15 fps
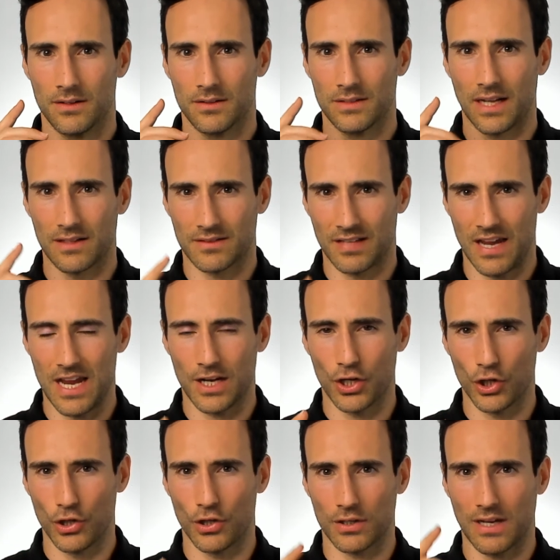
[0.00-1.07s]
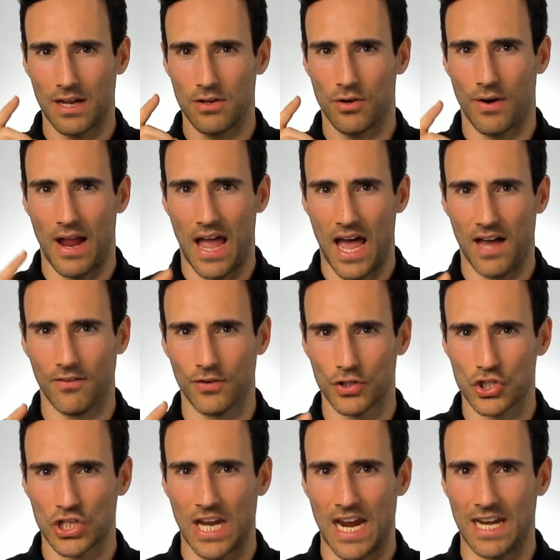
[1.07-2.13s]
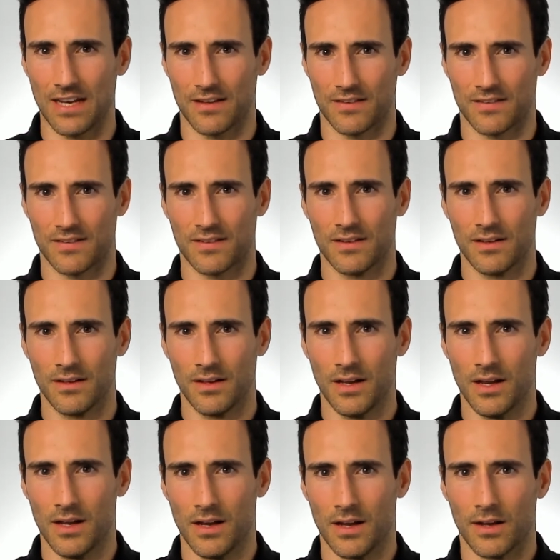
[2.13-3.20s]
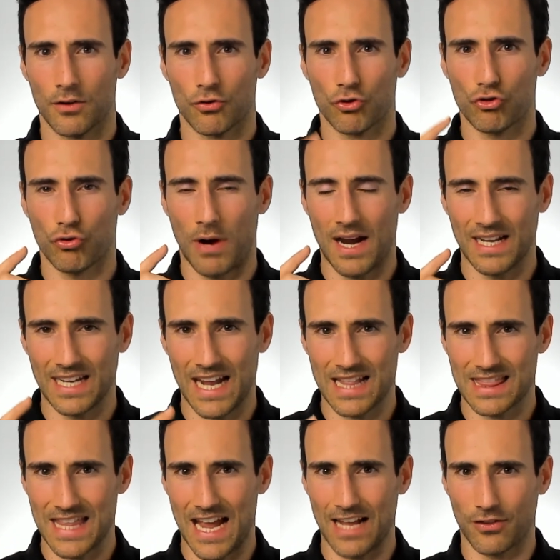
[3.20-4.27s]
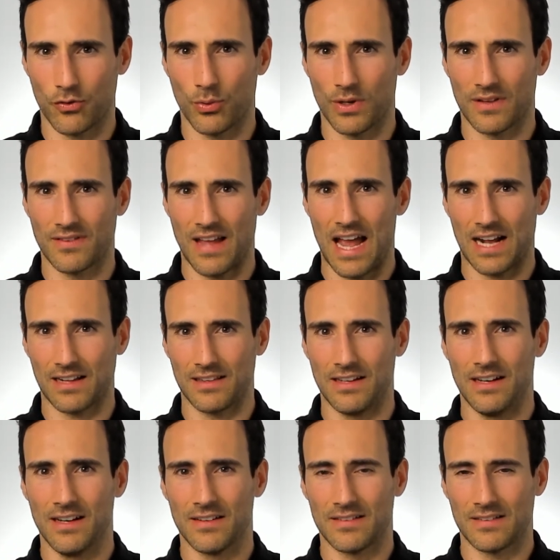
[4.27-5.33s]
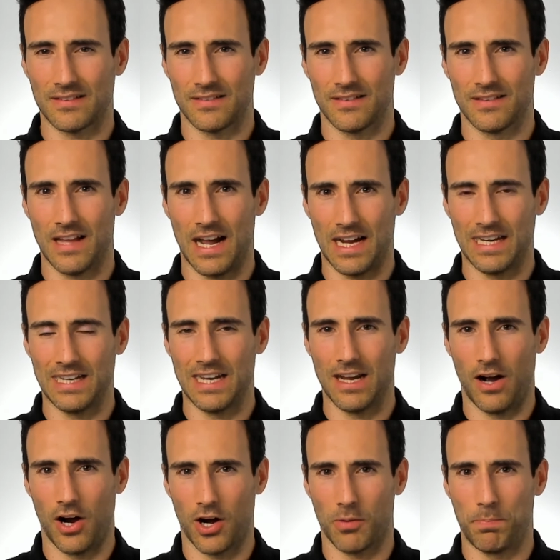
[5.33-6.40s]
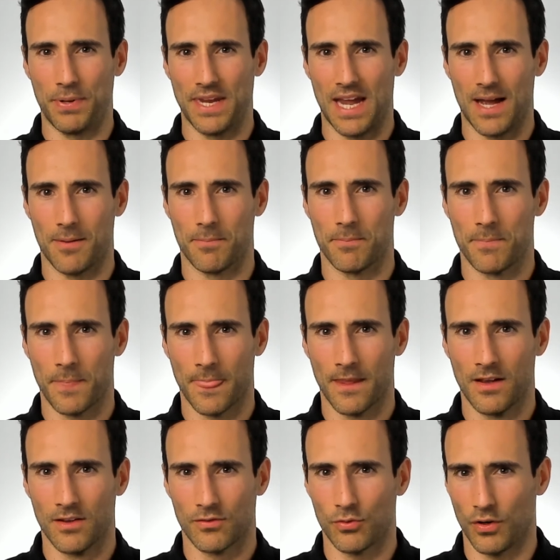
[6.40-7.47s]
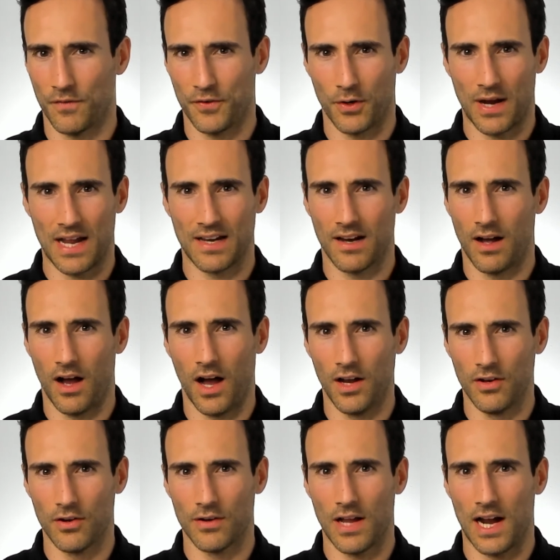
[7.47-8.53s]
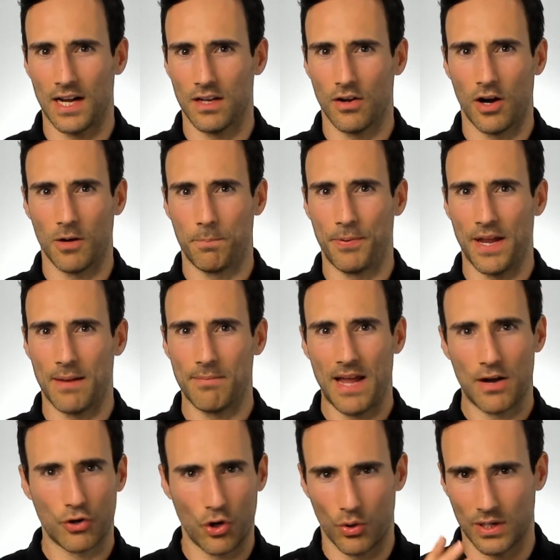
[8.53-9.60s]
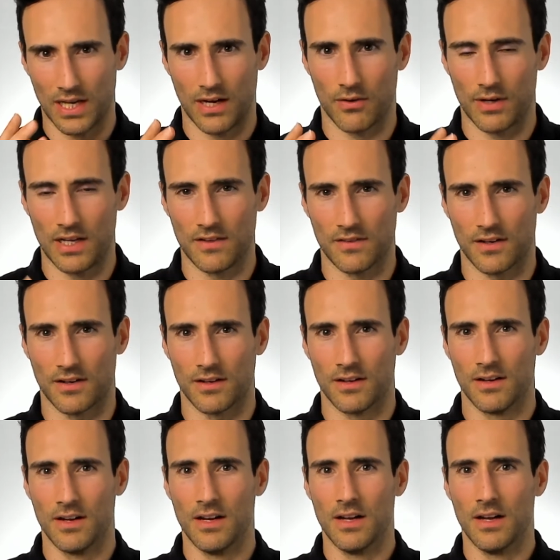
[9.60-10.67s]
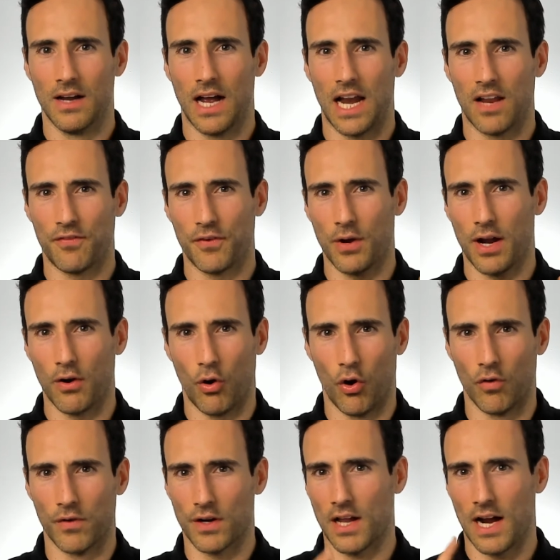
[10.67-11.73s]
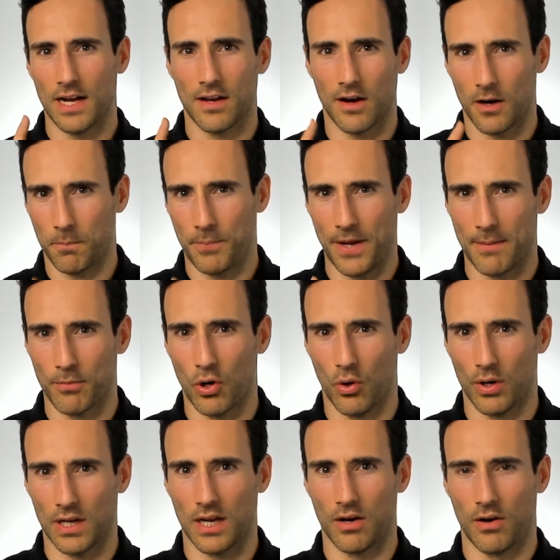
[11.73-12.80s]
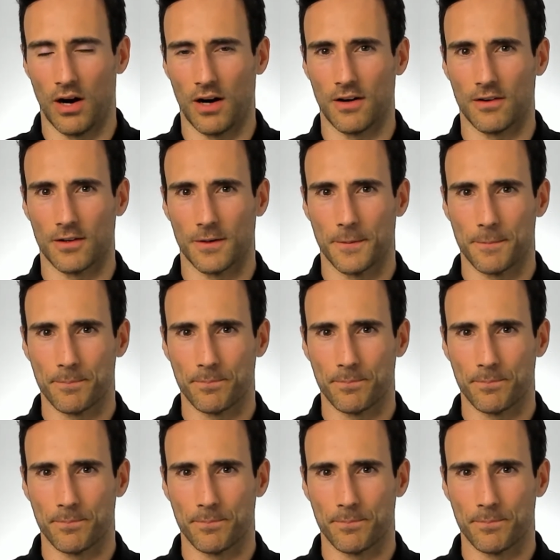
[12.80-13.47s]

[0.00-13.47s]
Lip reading: Now take a look at your average cadence. Try to get that to exactly 90 RPM. So if you're at under 90 RPM now, go a gear easier. And if you're at over 90 RPM, go a gear harder.